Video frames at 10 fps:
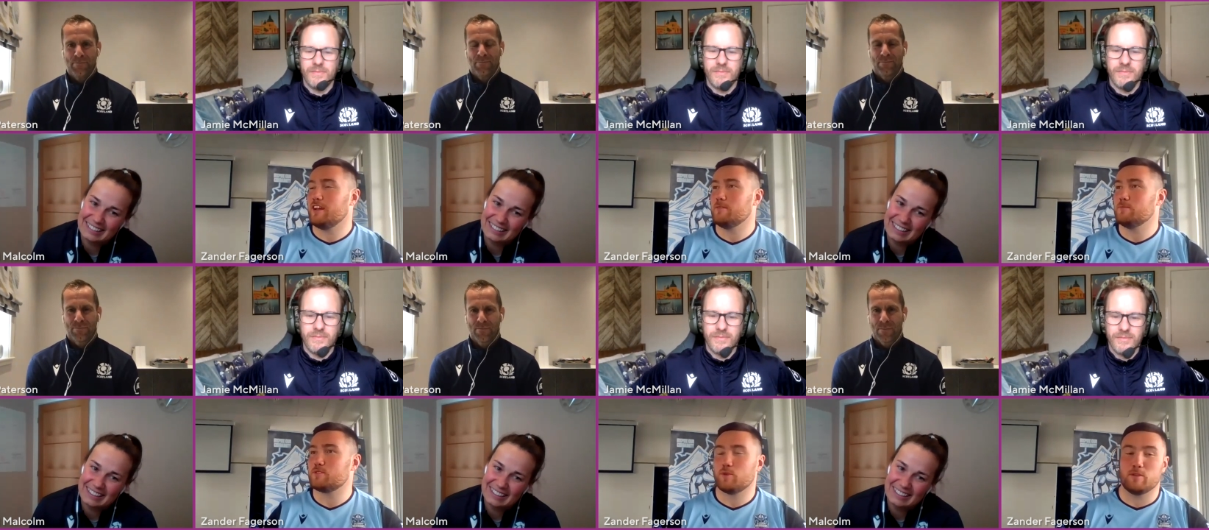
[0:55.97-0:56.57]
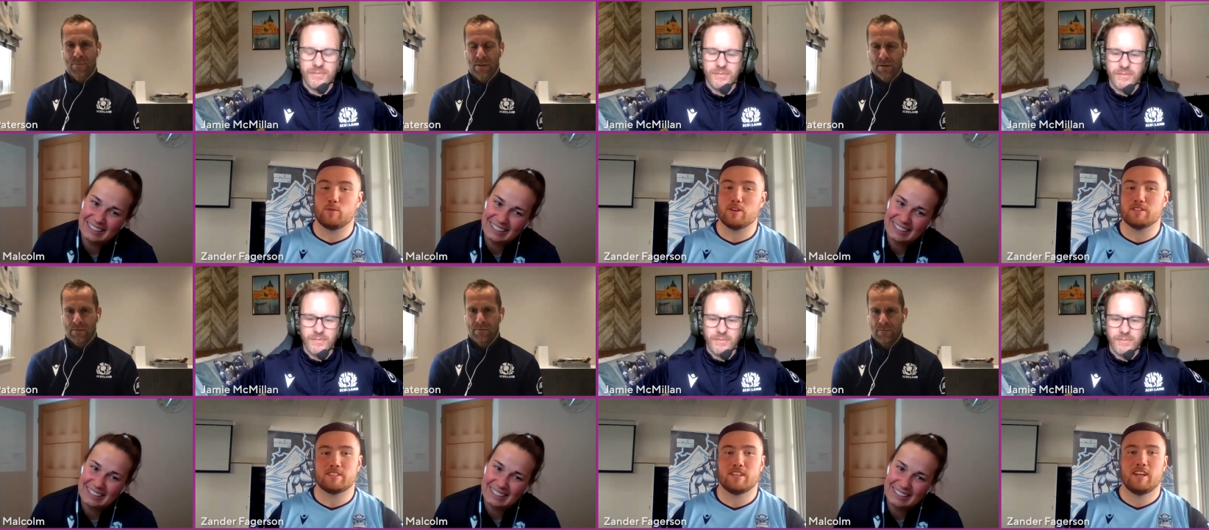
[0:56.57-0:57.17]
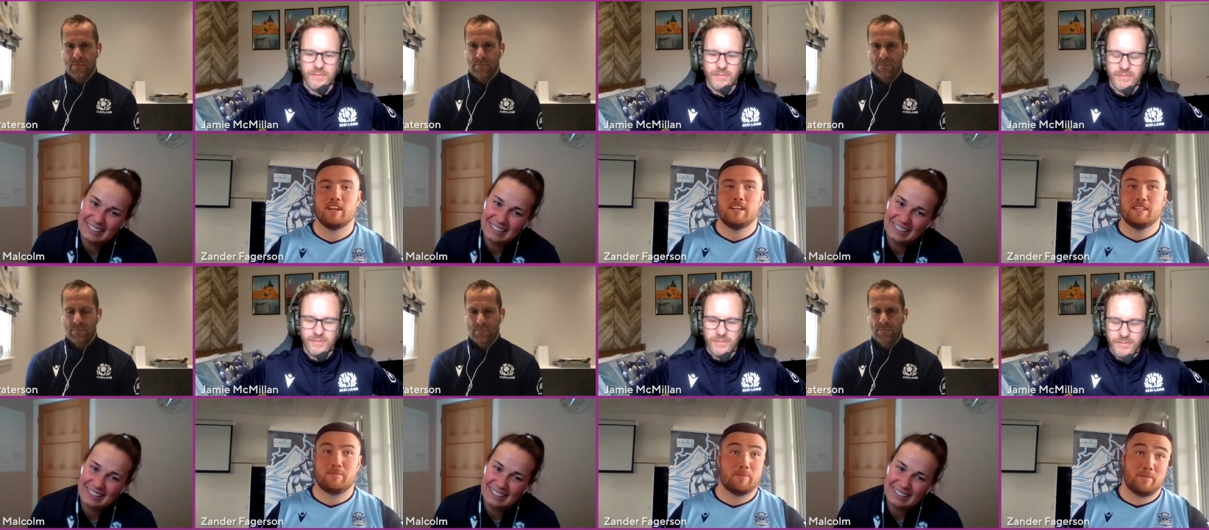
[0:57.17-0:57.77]
Speaker 1: Um, so when it was,
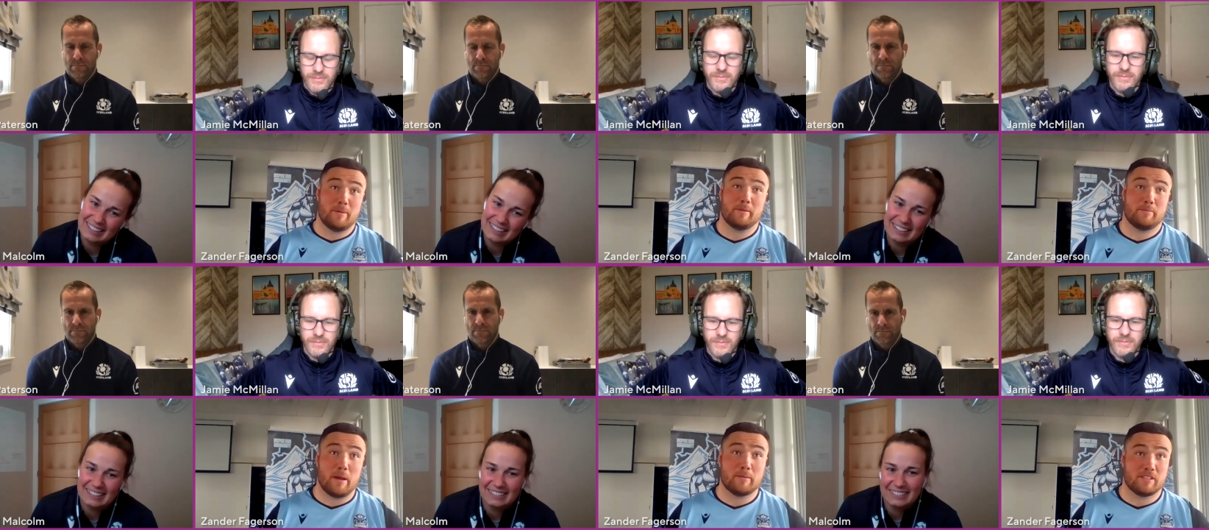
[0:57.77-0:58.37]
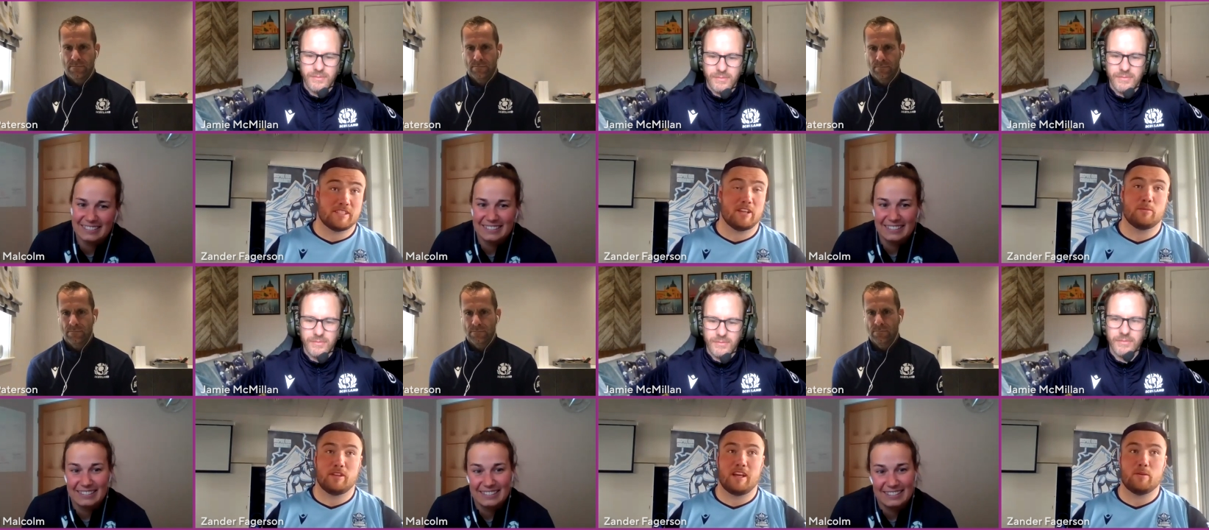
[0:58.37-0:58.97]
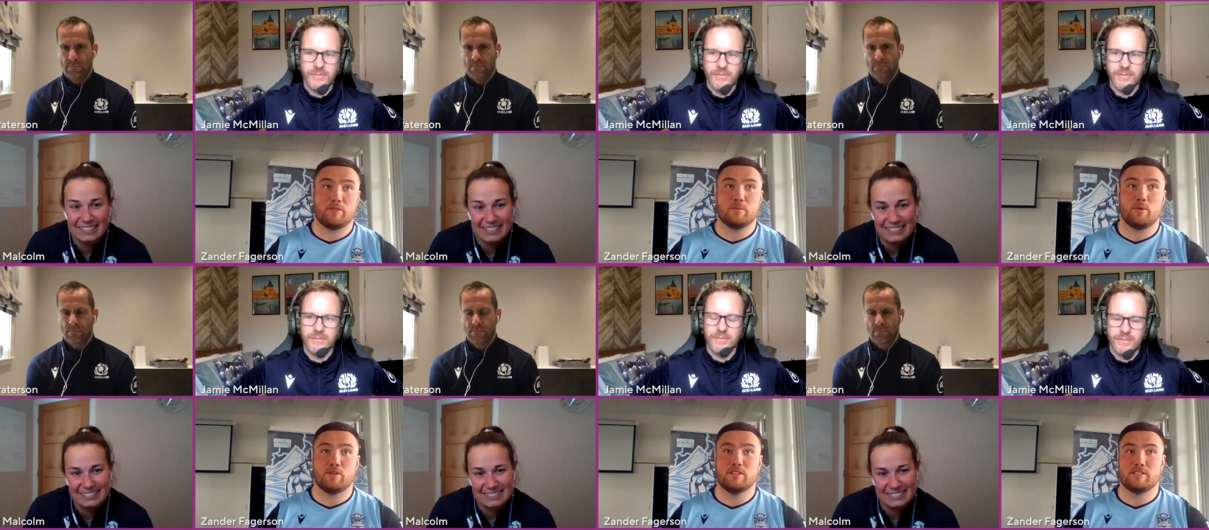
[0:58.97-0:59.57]
to, to, be able to celebrate that with the
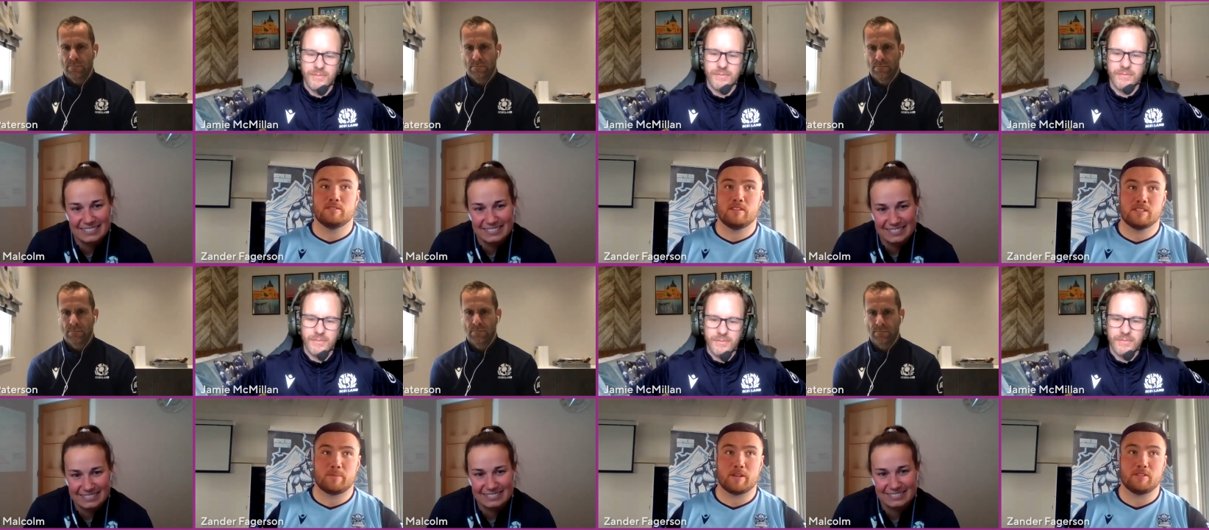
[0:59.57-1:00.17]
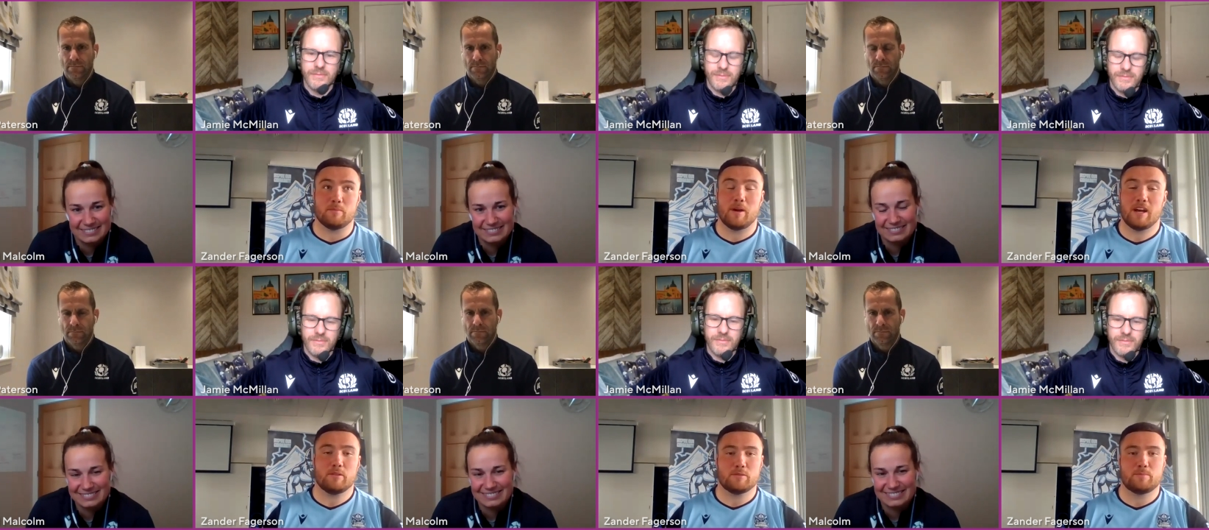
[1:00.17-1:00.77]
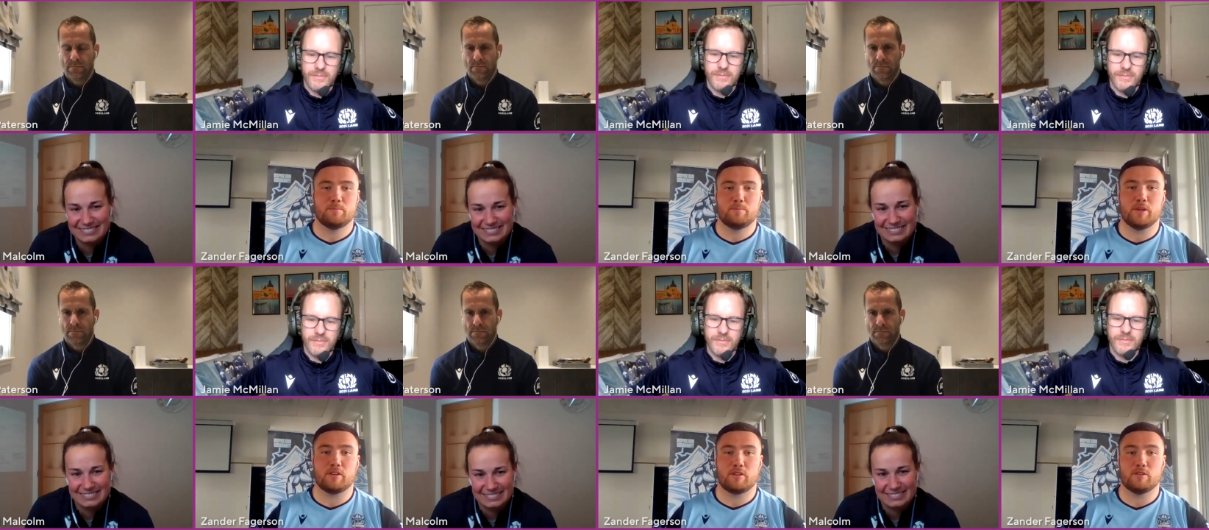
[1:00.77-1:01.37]
boys and especially Matt was pretty